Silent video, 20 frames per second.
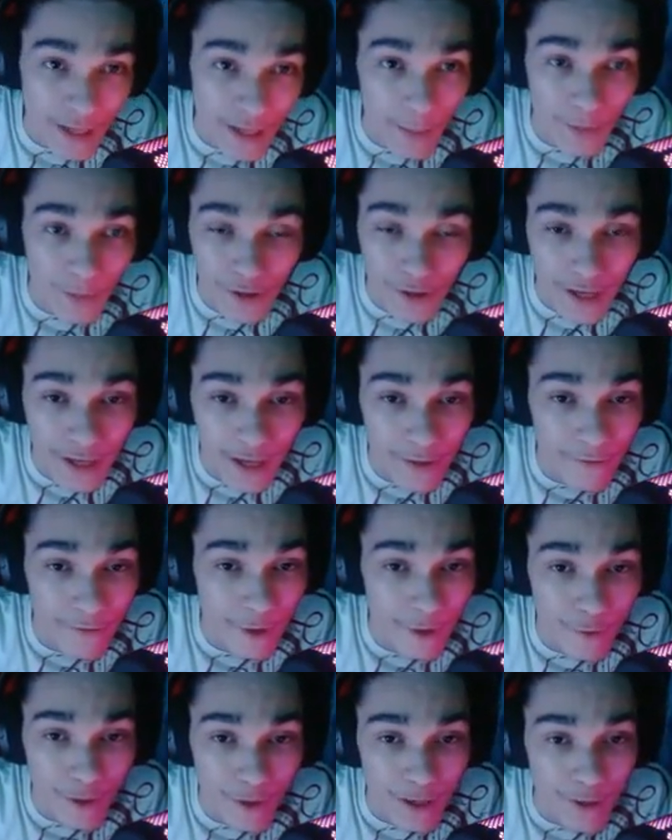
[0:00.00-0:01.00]
I'm gonna end the
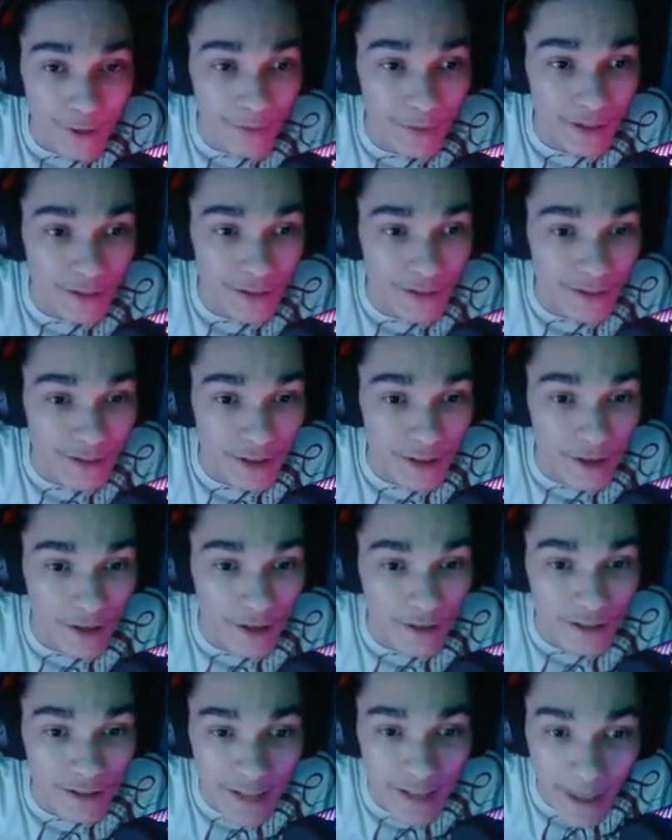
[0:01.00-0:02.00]
video right here because
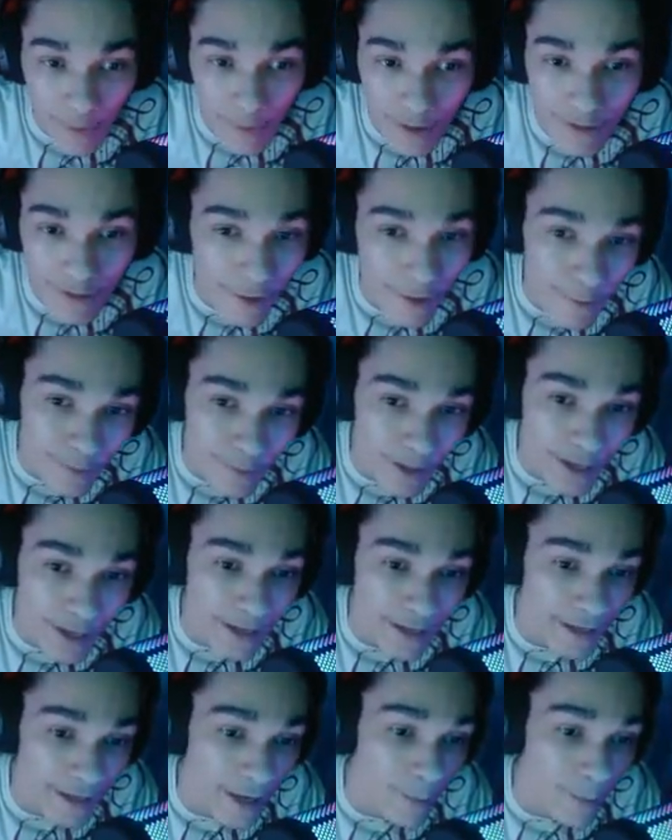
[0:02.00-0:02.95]
this game was fun playing.